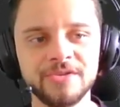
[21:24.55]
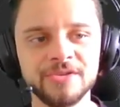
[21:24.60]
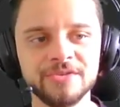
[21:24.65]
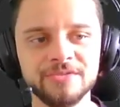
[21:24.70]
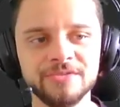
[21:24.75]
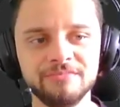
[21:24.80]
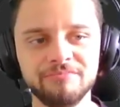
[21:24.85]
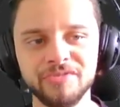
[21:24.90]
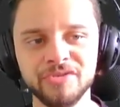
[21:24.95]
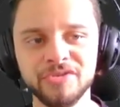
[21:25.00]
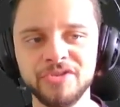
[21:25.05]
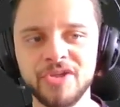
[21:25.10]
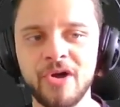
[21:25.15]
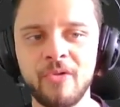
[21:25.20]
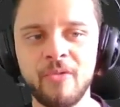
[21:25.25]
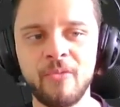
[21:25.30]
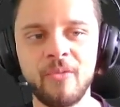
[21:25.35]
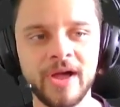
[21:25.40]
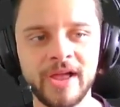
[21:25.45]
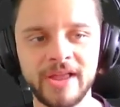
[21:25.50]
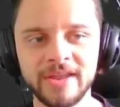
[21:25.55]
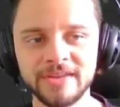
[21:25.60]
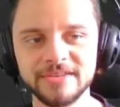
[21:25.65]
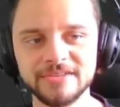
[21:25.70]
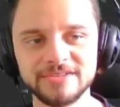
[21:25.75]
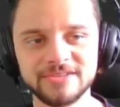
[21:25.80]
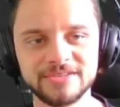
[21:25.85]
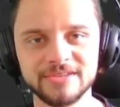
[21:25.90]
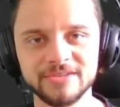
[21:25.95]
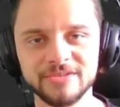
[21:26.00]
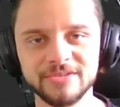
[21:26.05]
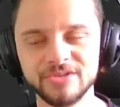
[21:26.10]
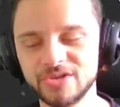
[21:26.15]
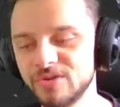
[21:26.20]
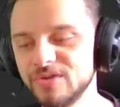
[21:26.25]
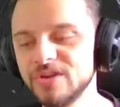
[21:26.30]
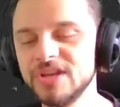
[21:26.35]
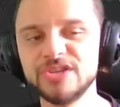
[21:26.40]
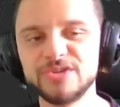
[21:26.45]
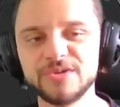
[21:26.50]
You
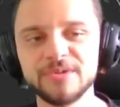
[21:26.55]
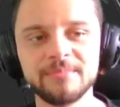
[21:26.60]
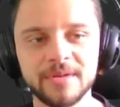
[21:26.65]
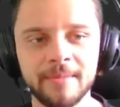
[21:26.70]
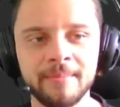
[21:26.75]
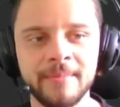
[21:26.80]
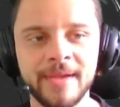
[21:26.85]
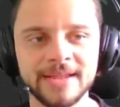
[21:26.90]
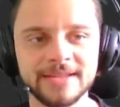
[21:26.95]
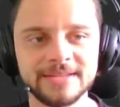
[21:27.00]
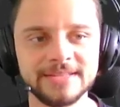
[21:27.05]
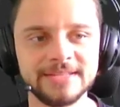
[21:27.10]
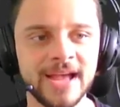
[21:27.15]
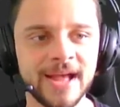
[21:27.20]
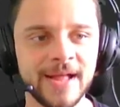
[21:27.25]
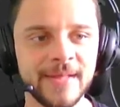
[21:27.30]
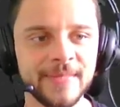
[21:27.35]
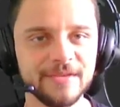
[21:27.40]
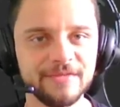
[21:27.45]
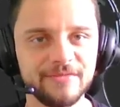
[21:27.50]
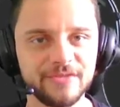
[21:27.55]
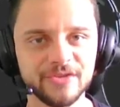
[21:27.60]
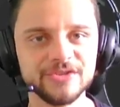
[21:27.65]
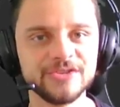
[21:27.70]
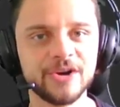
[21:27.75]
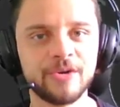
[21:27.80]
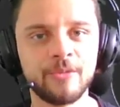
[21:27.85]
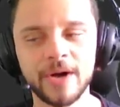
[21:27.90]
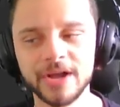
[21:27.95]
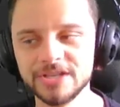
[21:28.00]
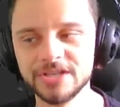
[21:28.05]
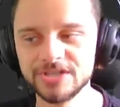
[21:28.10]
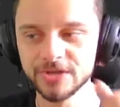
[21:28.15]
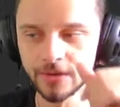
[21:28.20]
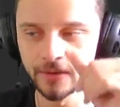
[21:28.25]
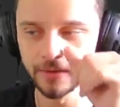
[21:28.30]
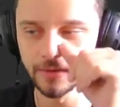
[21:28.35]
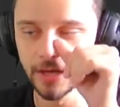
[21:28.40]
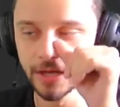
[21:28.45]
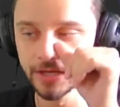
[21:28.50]
don't need to implement them if you don't want
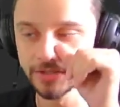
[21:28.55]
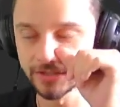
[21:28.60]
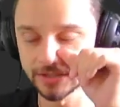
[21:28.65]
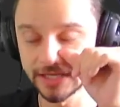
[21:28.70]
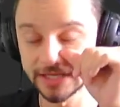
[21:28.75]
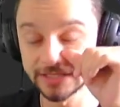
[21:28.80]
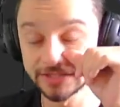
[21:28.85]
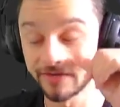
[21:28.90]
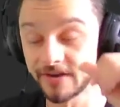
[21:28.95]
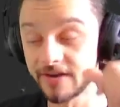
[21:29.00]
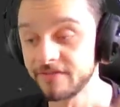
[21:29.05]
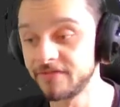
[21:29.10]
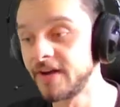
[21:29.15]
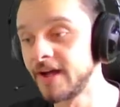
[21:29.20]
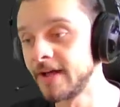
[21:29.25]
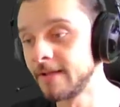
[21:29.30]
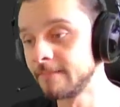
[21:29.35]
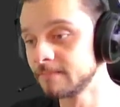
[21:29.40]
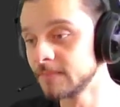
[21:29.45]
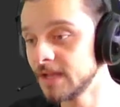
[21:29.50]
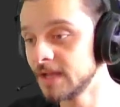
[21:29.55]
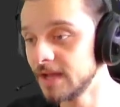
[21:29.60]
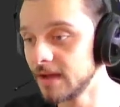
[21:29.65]
to. So that's very fun.